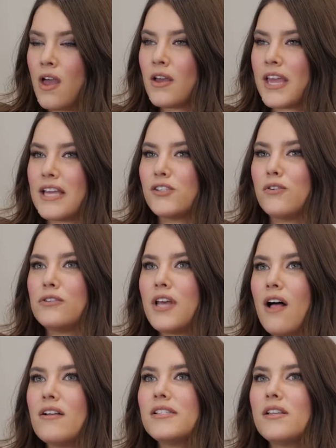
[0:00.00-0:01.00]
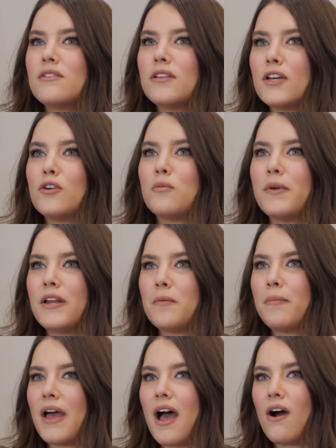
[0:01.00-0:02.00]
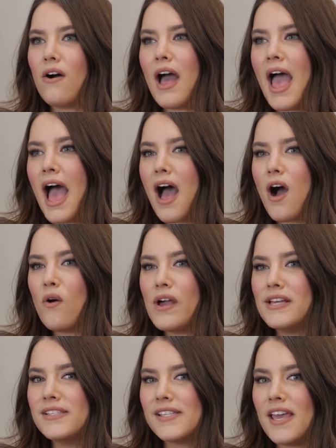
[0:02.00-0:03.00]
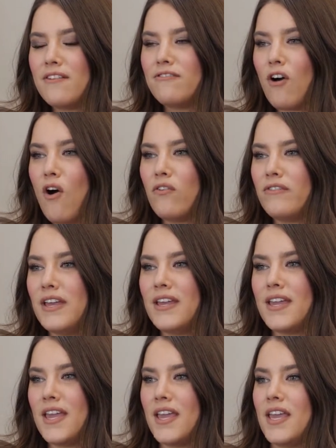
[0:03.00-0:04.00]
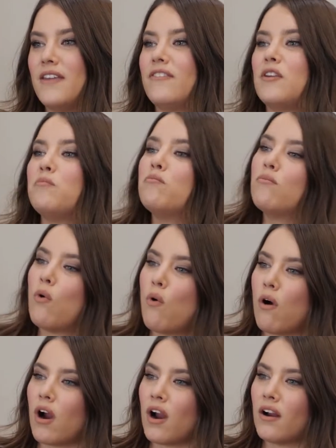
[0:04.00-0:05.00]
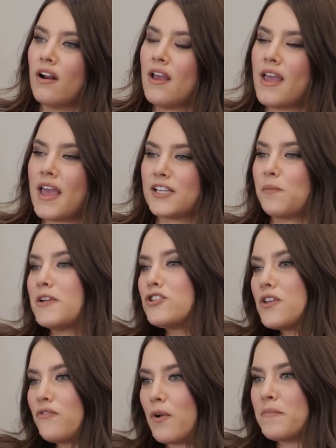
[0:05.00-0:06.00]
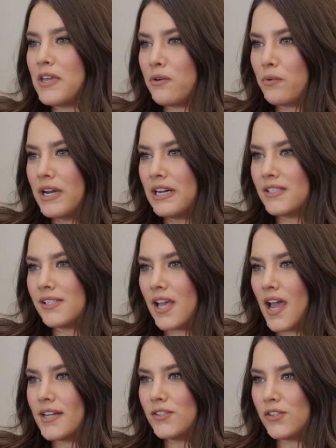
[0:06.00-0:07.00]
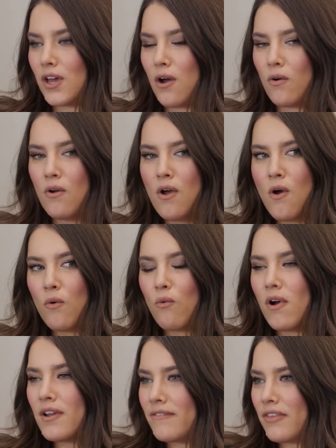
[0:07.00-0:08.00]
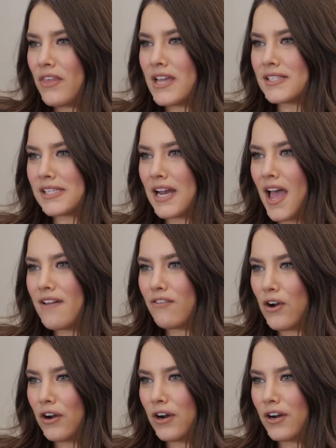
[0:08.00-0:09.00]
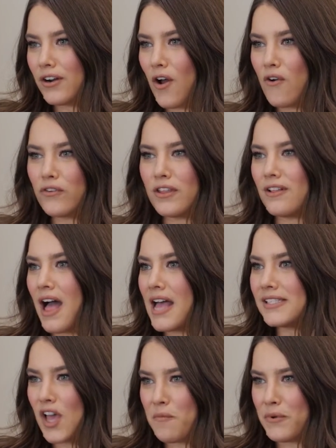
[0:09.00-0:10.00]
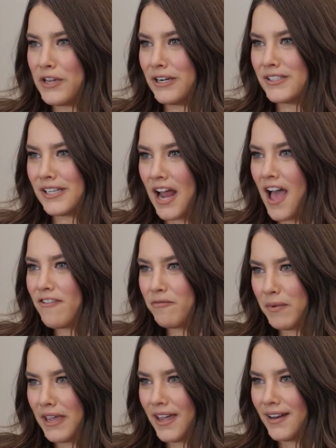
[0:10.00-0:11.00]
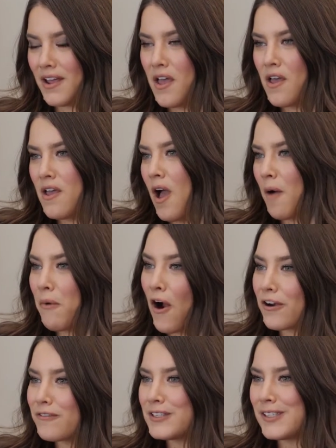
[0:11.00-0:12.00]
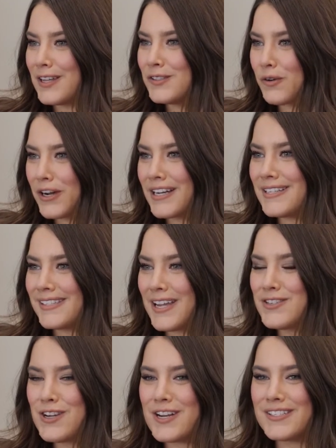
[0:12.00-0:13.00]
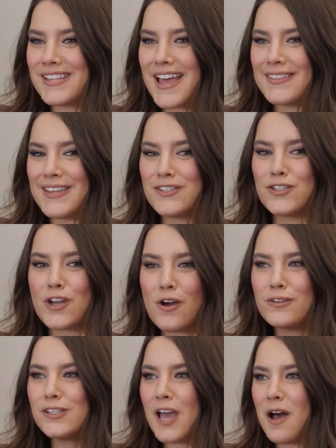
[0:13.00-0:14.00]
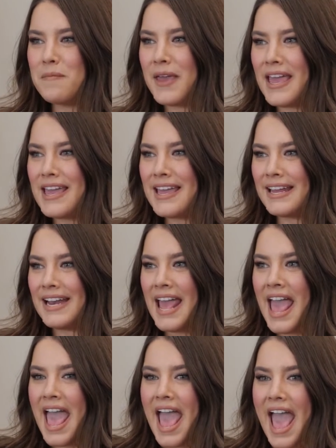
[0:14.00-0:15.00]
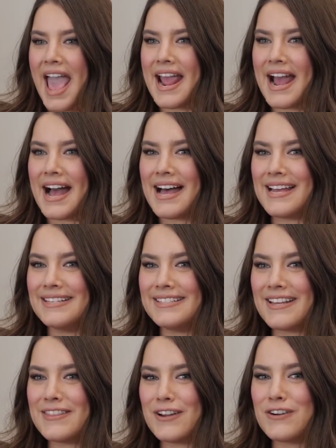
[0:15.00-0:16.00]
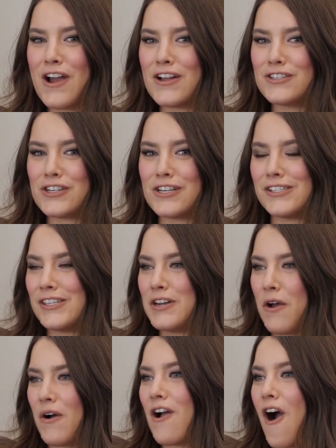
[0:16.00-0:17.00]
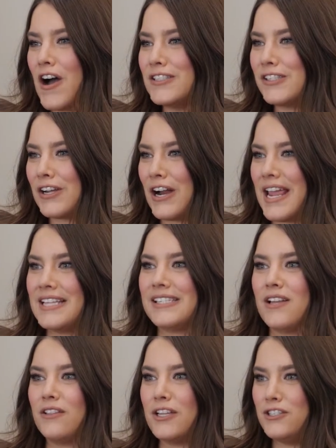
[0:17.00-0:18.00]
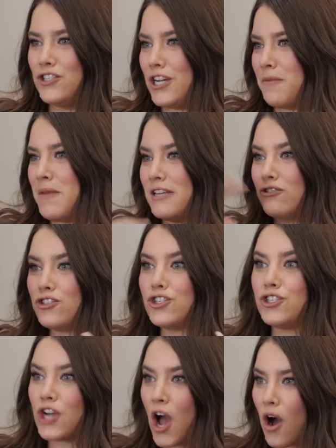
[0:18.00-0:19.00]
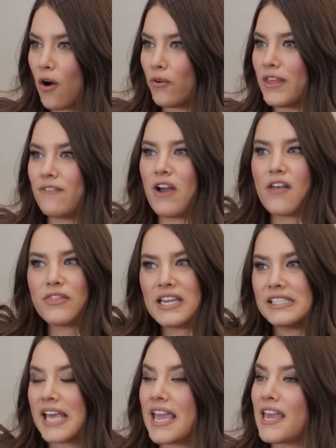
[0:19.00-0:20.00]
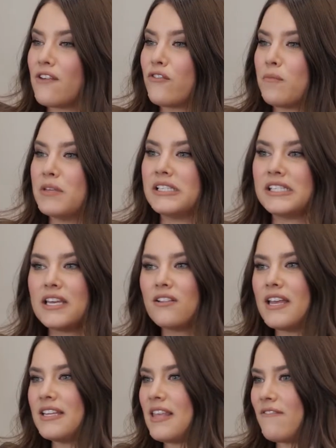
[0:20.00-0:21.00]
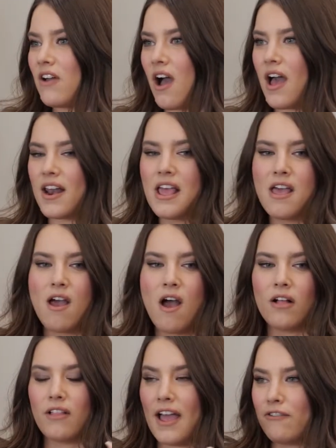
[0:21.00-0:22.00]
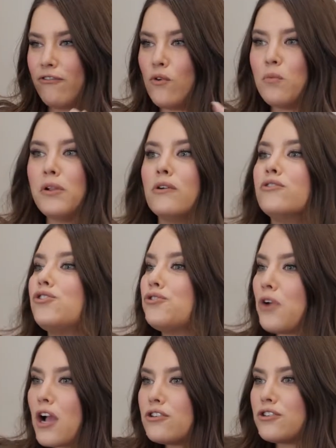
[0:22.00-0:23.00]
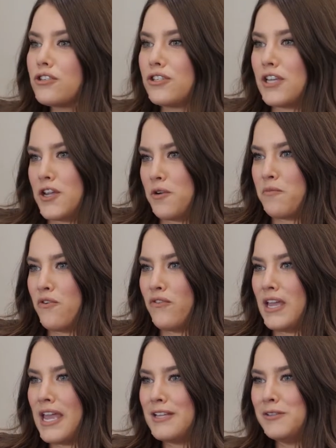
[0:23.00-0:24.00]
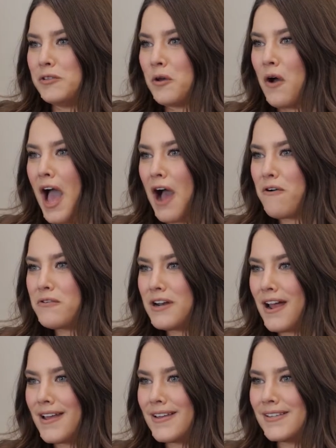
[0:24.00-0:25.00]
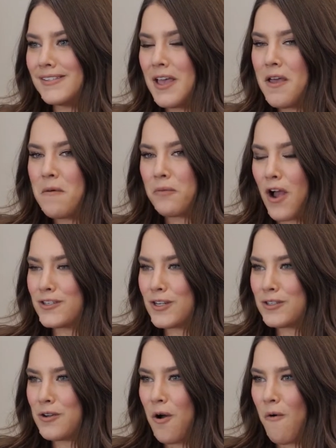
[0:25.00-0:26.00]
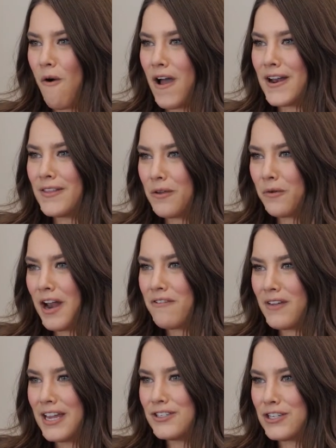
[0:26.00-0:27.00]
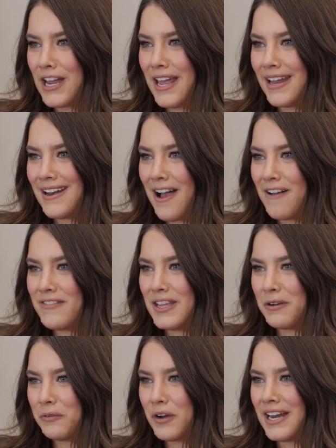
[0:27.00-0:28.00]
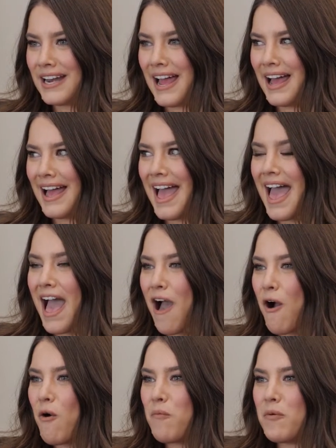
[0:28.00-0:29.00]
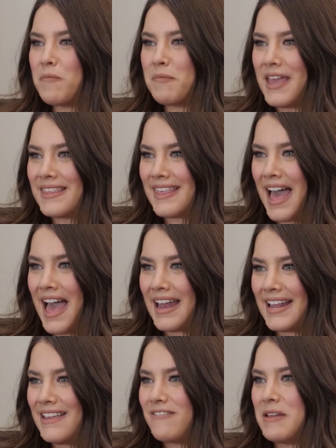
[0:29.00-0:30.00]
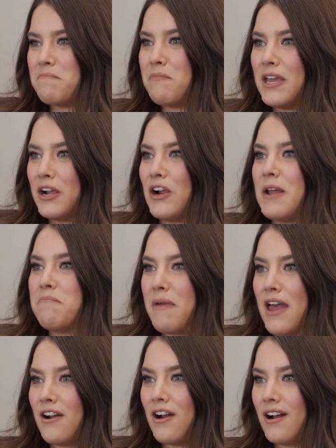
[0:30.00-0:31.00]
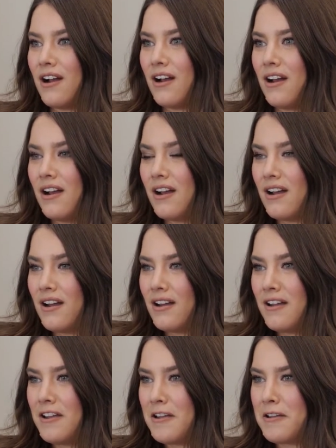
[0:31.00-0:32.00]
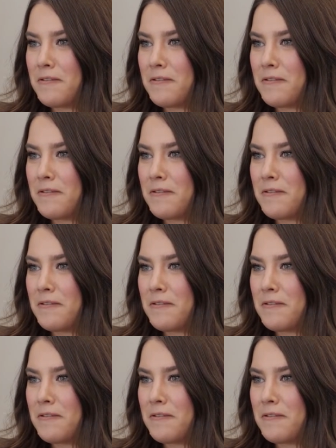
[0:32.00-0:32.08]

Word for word: Okay, so tell us a little bit about how it's evolving even more, especially from the arena side. So one of the things that I've heard over the last couple years that I've been a part of the Suns organization is that these shows come in and they're not just, you know, a concert, it's a legitimate show. They've got things hanging from the ceiling, they've got like full-blown structures that you're moving in. So how does Project 201 and the renovation of the arena help make that even bigger and better? Sure, so